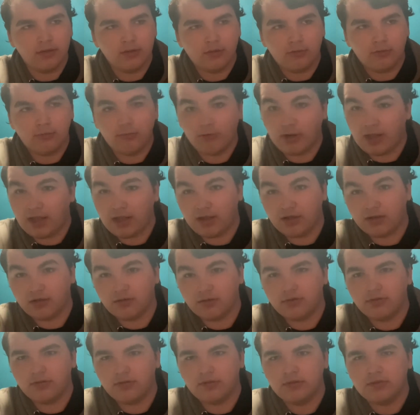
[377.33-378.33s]
Wow.
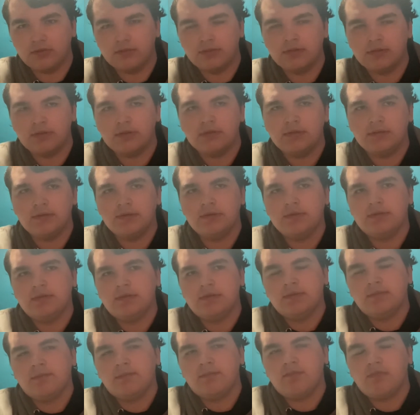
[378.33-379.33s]

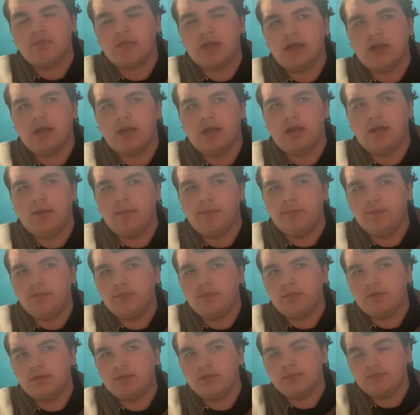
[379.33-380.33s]

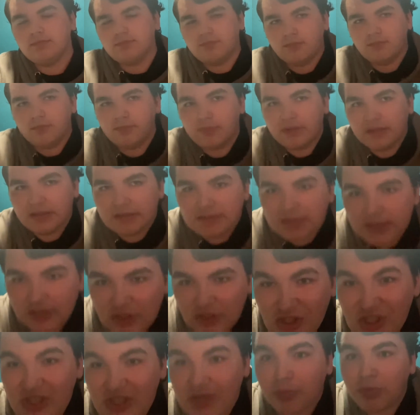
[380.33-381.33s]
But since
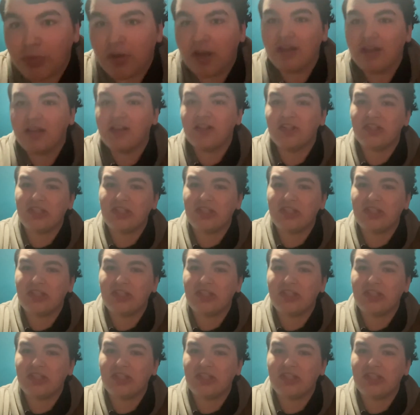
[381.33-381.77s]
she's pregnant,